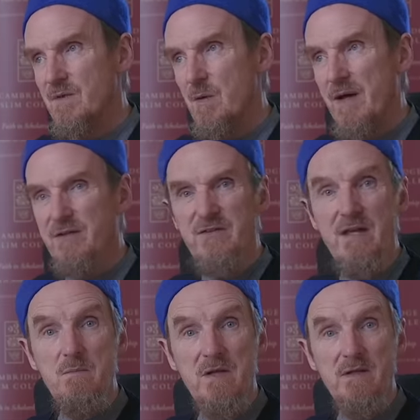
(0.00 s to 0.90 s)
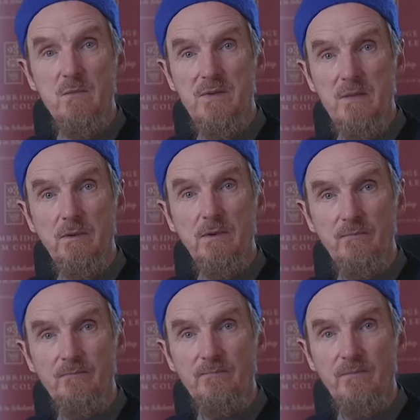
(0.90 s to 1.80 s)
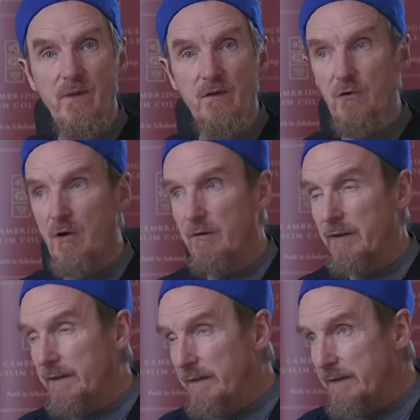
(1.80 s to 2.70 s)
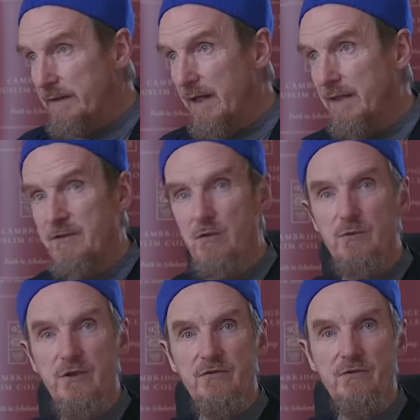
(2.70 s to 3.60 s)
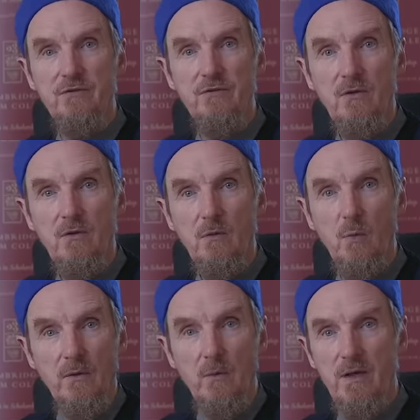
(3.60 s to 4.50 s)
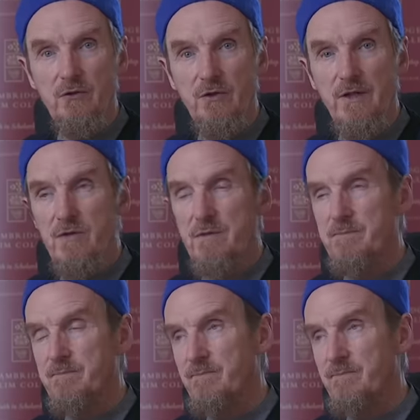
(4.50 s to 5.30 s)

About 10 million people are on antidepressants one way or another.